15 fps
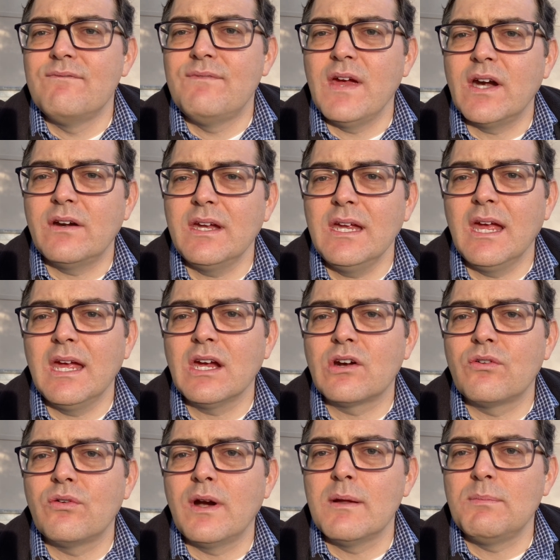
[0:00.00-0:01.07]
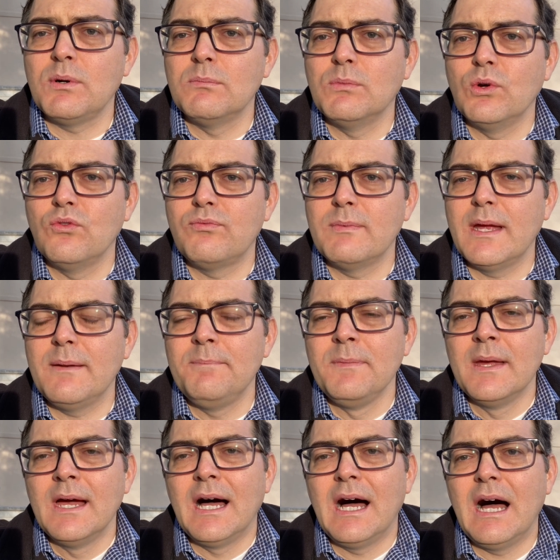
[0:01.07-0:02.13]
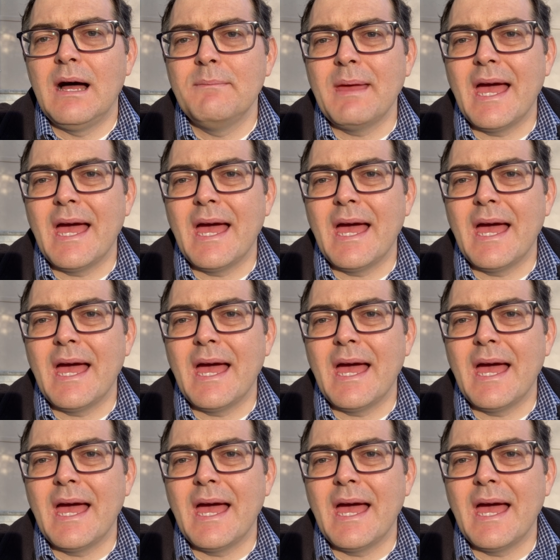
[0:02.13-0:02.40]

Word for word: very incredible movement um,